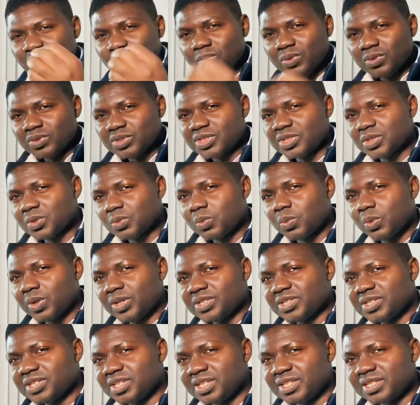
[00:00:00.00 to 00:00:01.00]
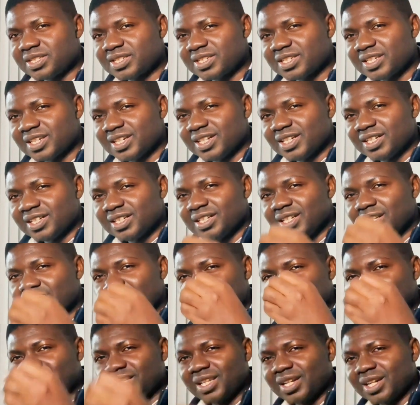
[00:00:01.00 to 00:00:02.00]
consequences,
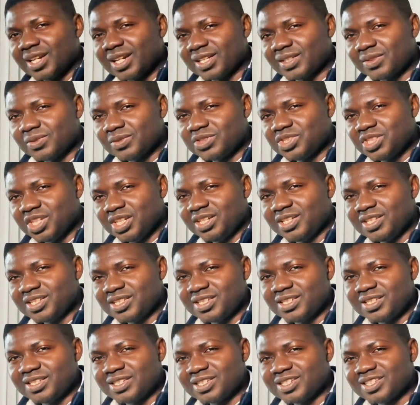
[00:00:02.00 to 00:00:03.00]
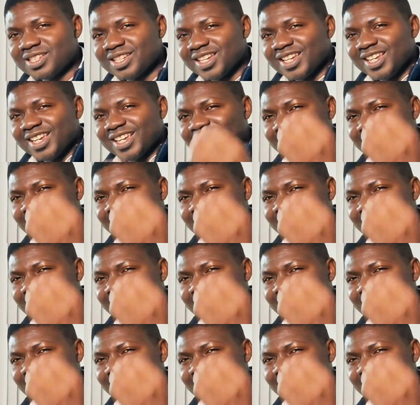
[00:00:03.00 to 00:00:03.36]
the teratogenesis,